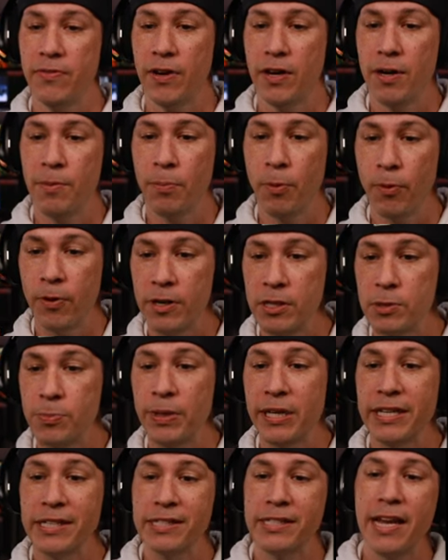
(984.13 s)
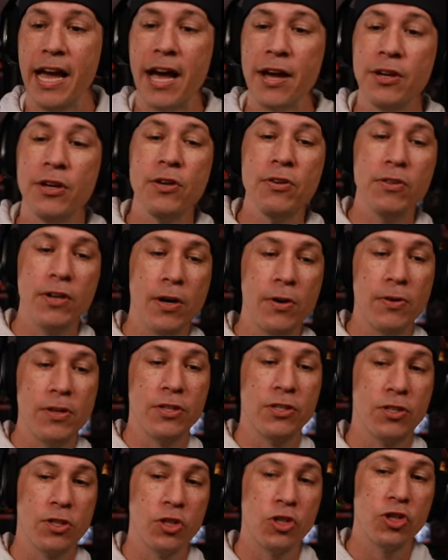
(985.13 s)
it's very important is because now you
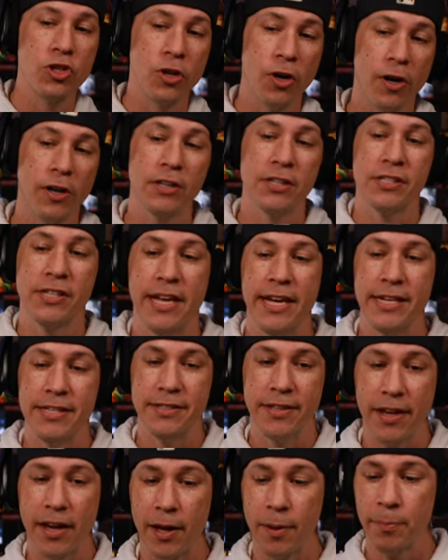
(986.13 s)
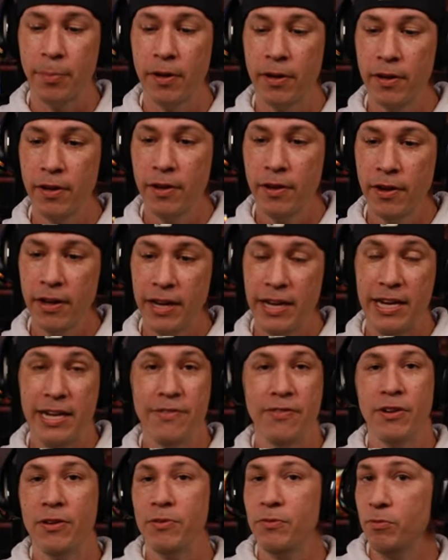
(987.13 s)
notice the shark stays up,
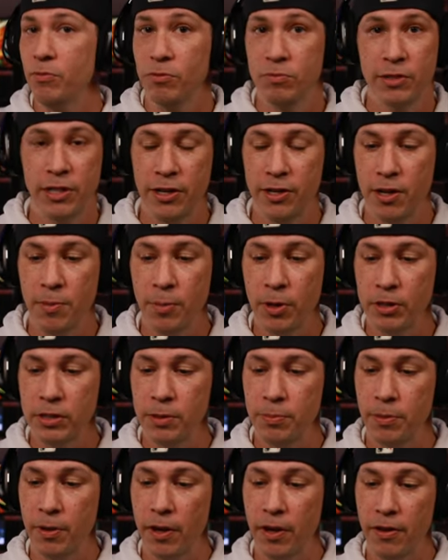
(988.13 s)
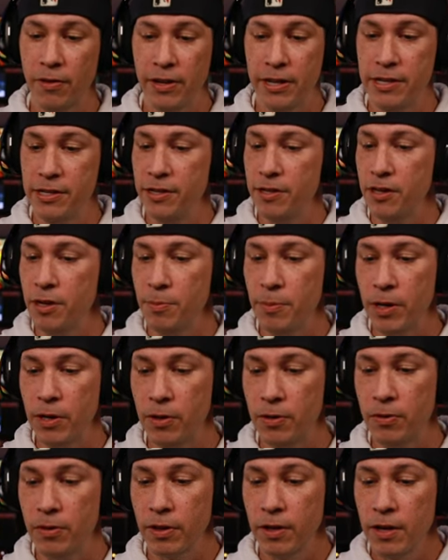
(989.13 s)
even during a multi-ball and during a
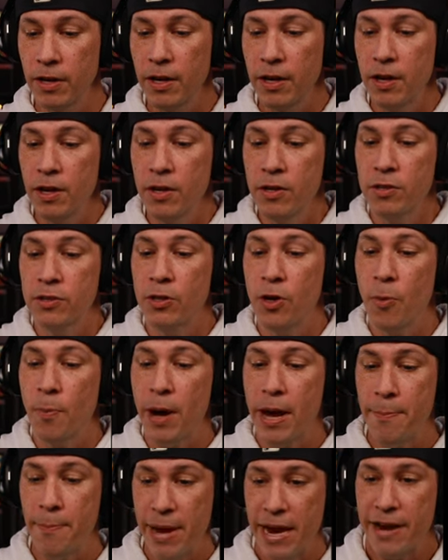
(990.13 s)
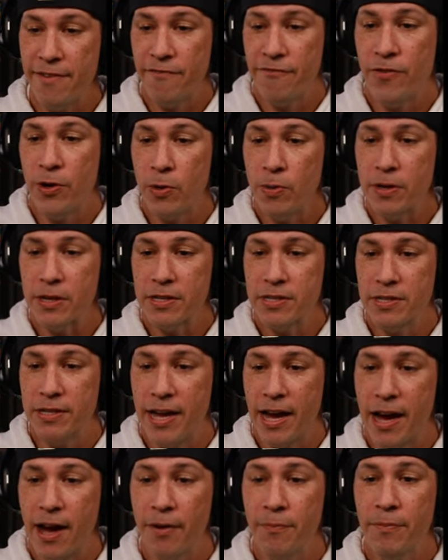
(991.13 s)
mode. So my main focus
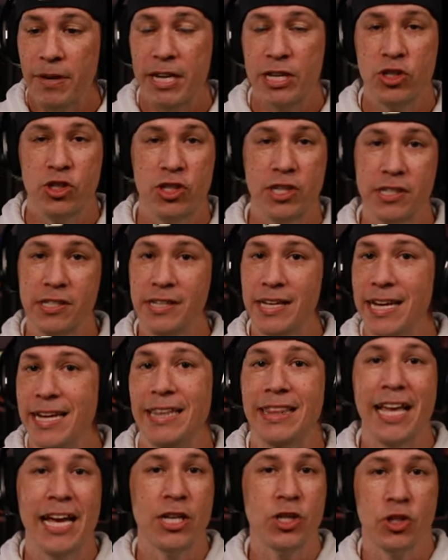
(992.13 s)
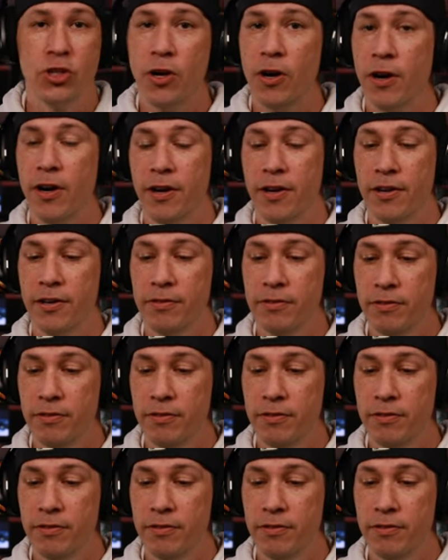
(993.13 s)
now is just to hit that shark.